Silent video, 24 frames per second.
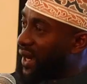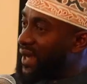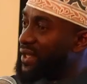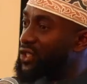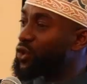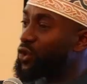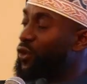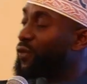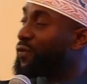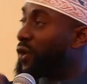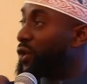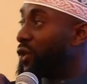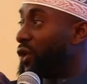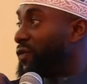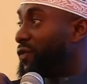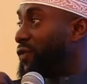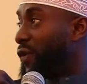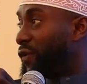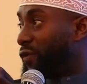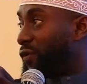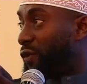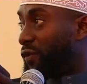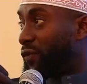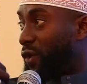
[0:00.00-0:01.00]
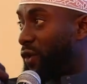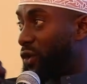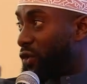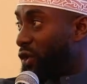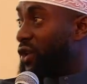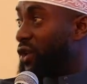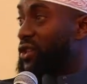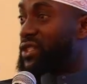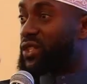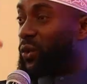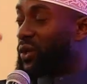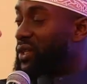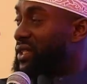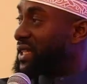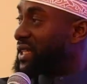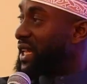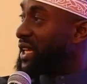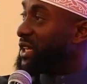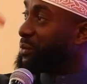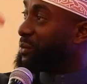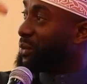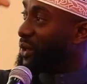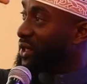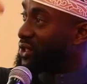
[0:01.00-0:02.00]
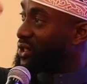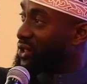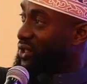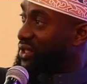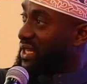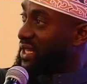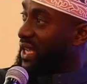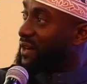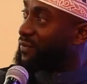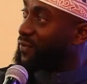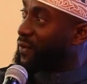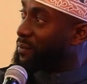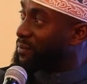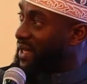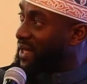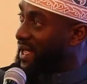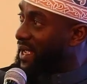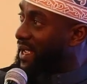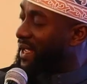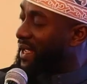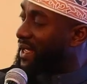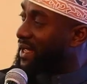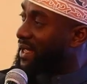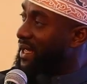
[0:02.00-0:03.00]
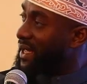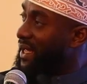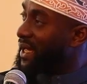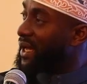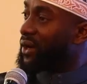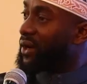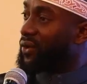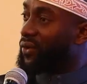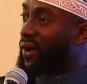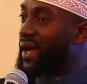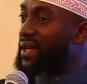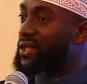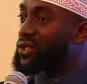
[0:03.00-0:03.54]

So for us, it was deliberate to start from there, right?